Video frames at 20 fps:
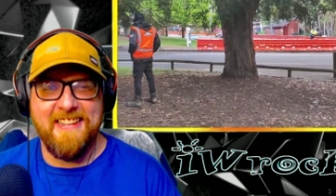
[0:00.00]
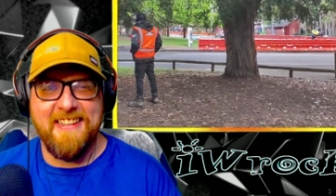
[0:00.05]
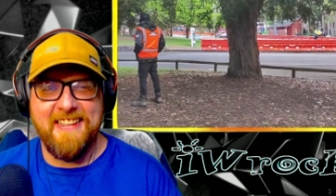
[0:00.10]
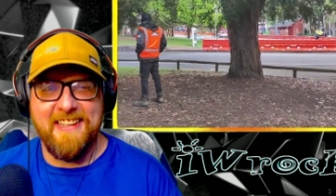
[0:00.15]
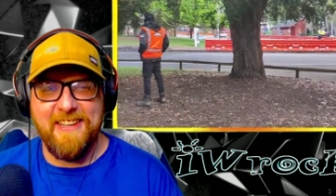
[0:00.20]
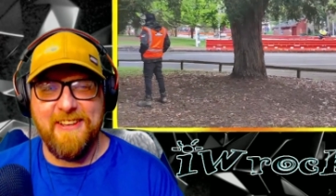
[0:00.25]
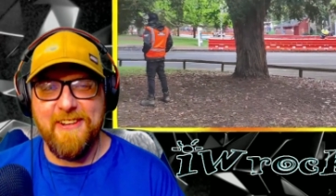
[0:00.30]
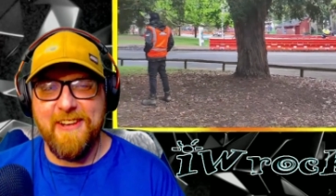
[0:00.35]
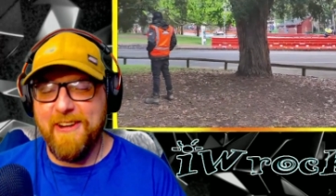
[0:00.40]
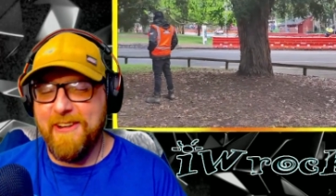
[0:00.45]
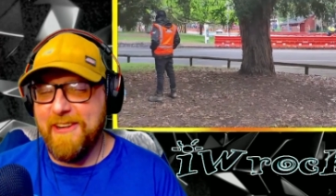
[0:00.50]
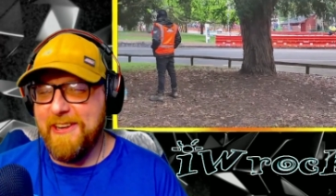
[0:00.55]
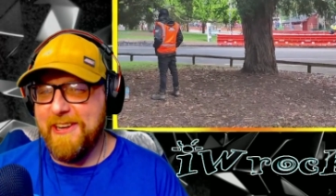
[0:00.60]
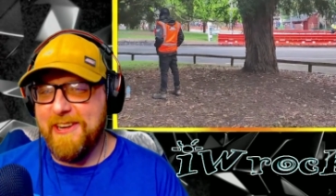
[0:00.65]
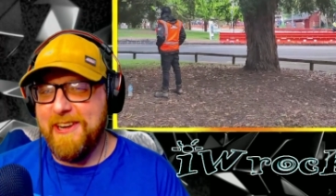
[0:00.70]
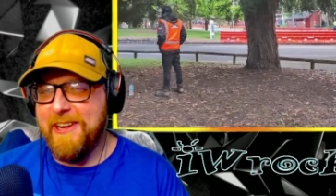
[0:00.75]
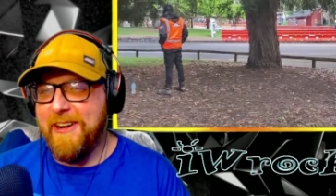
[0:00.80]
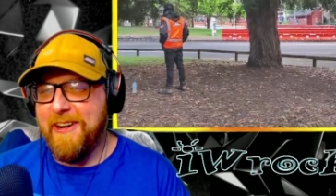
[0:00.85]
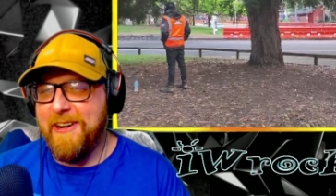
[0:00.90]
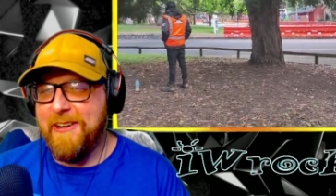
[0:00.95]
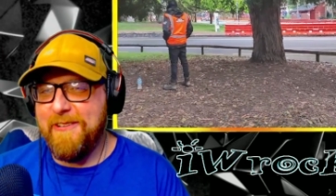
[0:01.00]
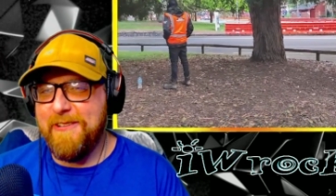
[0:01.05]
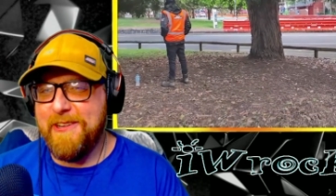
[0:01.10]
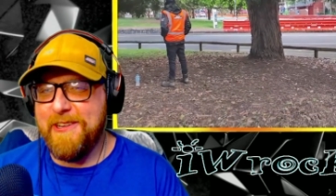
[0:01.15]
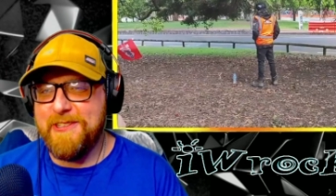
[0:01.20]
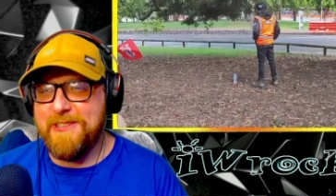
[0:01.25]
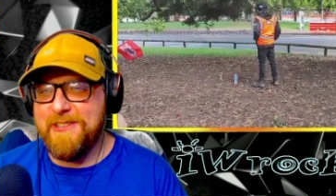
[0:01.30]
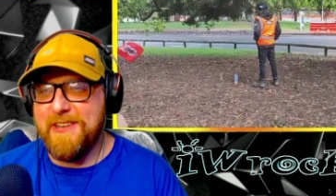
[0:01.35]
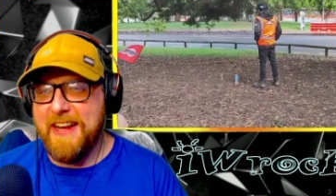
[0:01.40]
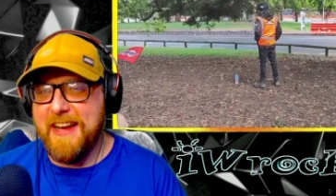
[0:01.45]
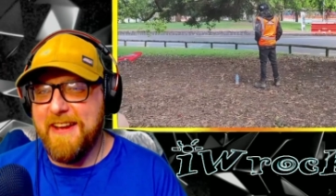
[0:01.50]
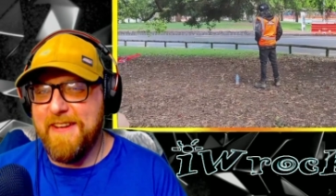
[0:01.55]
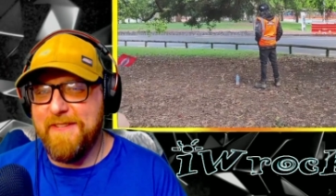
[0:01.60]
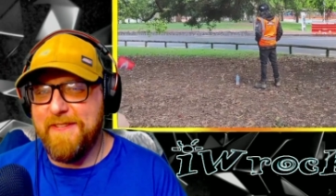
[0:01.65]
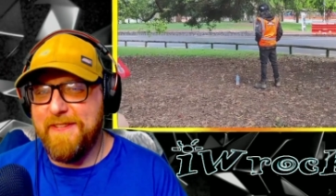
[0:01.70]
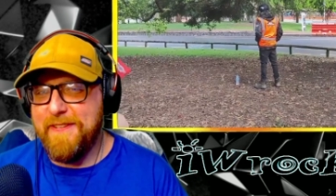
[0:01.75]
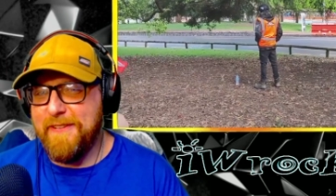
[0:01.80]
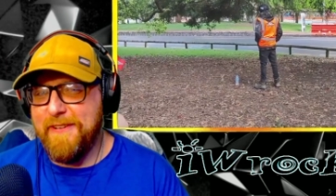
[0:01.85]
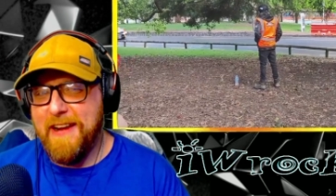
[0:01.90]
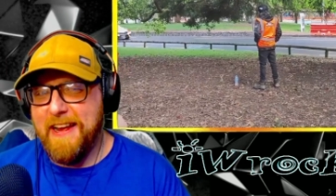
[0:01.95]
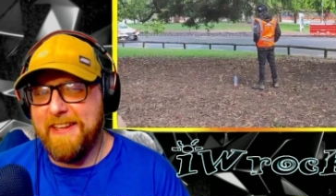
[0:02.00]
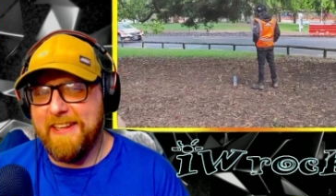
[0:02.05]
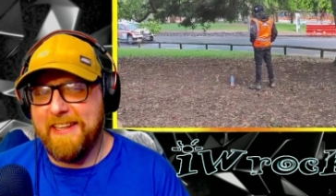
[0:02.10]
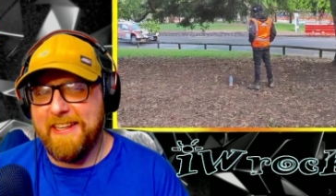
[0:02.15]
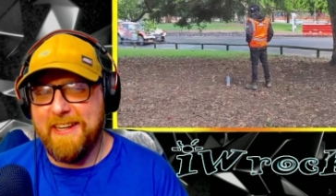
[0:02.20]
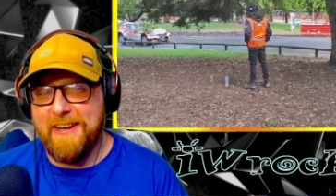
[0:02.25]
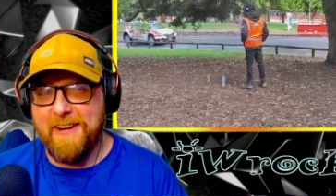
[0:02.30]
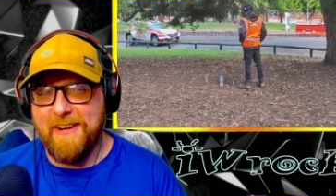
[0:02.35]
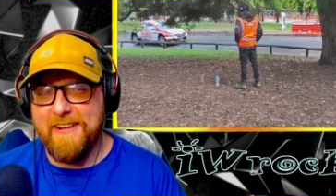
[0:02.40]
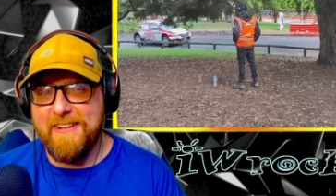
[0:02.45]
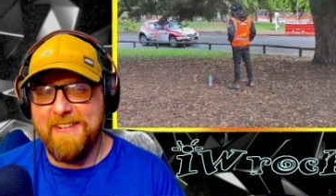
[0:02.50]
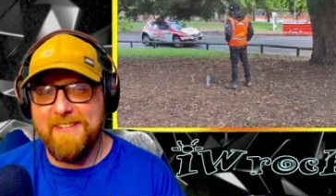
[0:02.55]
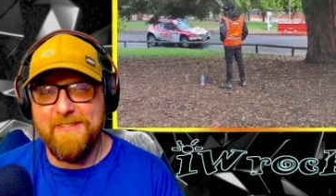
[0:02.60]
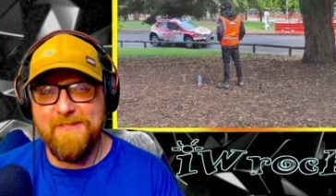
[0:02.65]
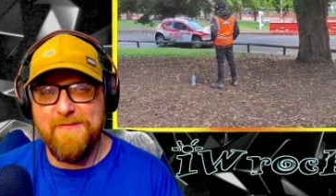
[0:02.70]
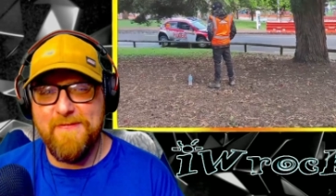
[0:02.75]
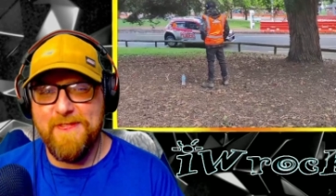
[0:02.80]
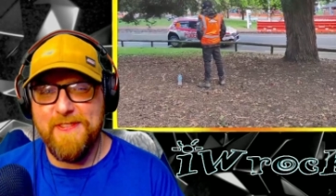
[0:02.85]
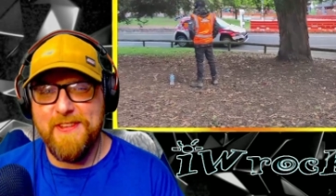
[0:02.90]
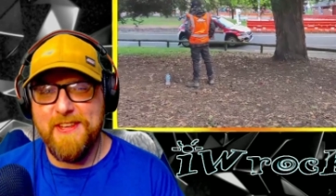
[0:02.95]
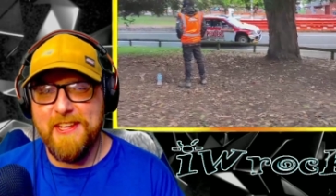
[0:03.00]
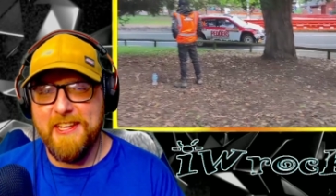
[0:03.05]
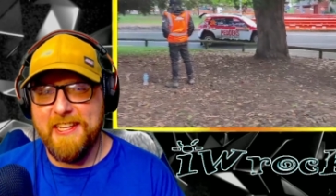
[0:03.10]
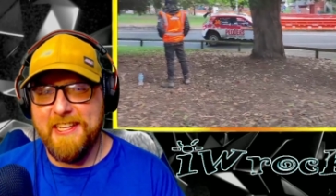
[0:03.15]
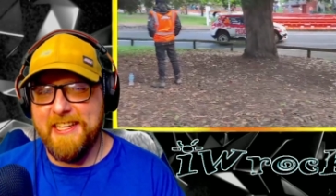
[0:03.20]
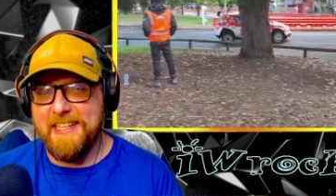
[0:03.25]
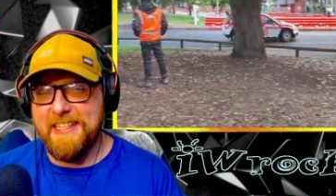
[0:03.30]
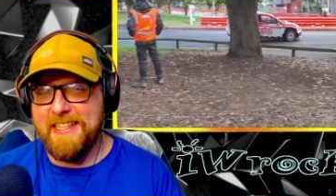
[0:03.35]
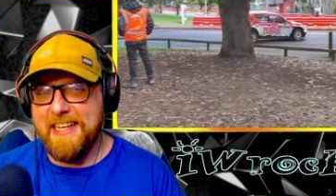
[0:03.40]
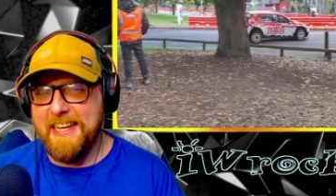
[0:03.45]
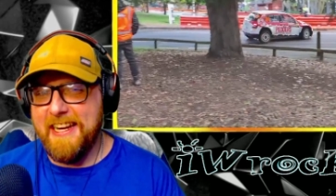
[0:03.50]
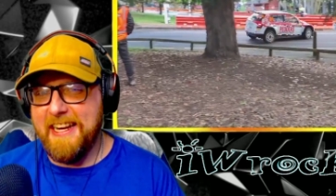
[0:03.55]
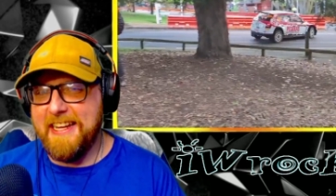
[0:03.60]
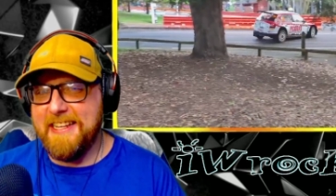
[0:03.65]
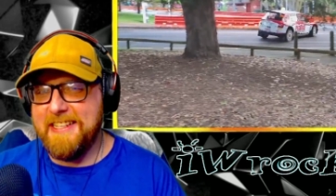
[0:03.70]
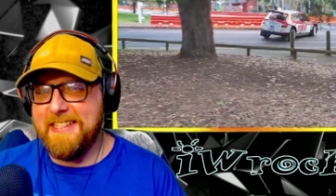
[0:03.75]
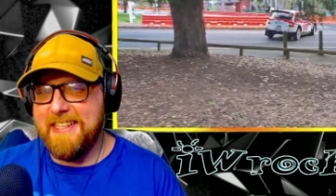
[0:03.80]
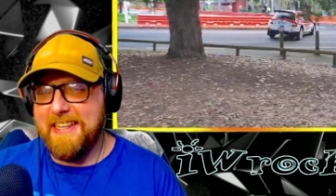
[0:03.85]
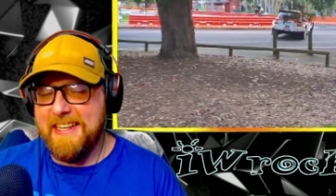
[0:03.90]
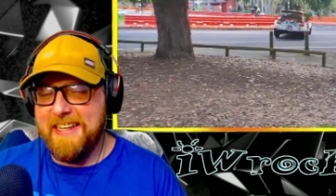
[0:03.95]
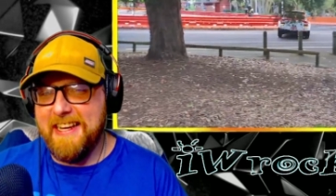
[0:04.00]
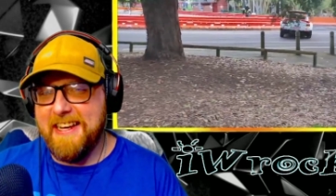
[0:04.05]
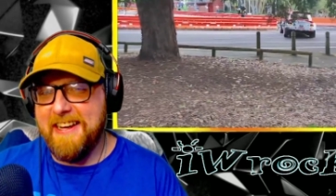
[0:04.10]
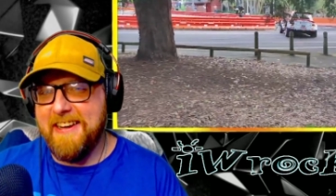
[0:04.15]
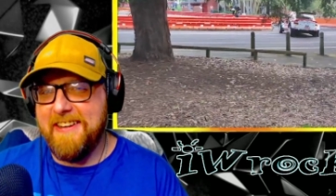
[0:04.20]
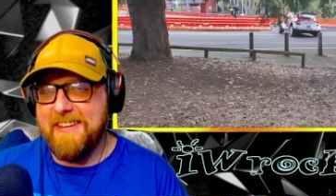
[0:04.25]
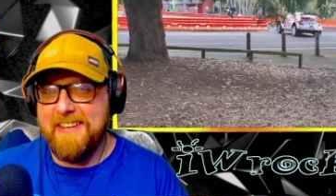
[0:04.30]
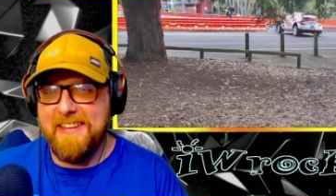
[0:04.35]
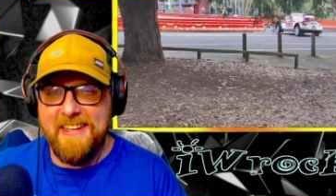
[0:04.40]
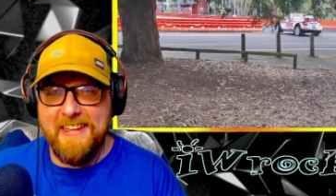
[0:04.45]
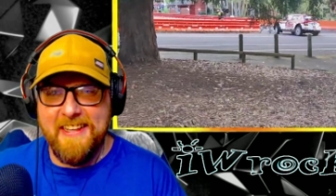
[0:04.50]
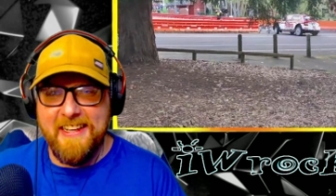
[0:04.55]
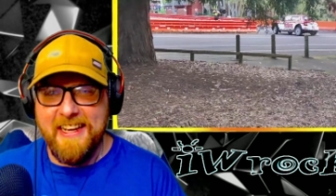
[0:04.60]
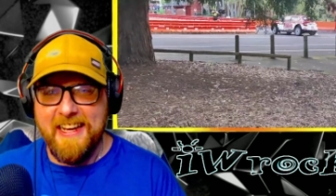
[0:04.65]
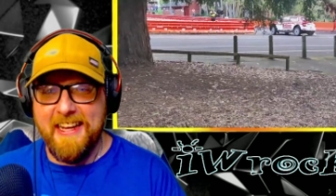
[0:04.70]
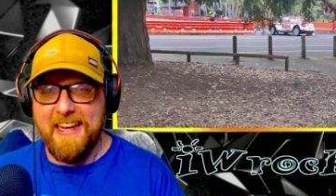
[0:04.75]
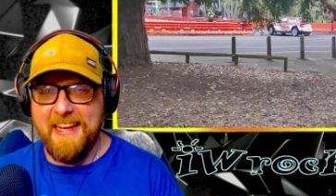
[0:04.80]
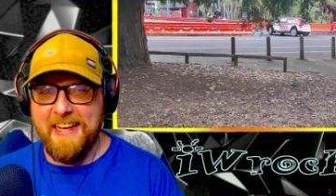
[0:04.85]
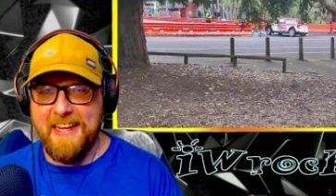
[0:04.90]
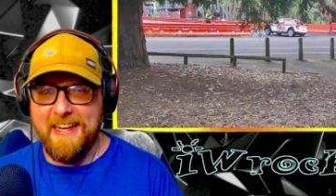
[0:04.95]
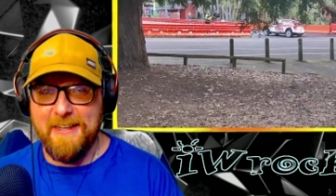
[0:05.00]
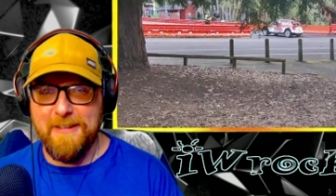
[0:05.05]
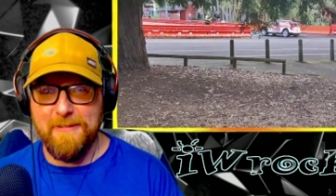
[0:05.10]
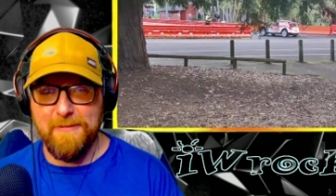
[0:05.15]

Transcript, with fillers: You know you're in an all-wheel drive rally car. Get that ass end out and then